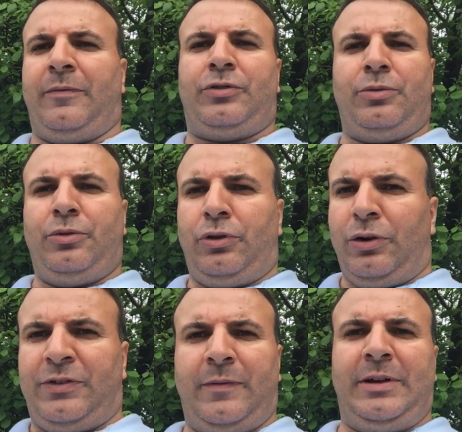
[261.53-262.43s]
through
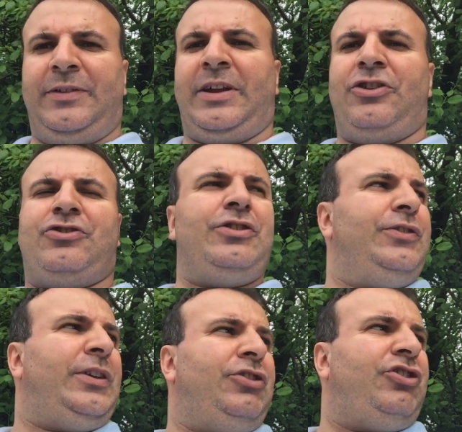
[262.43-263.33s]
long
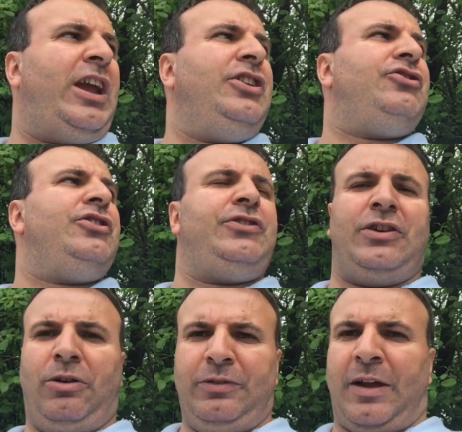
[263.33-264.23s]
civilizations and changes
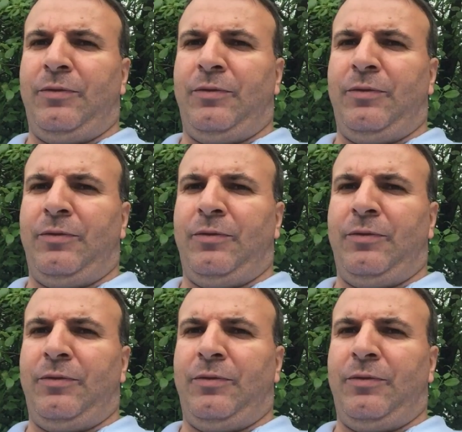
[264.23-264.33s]
and all that.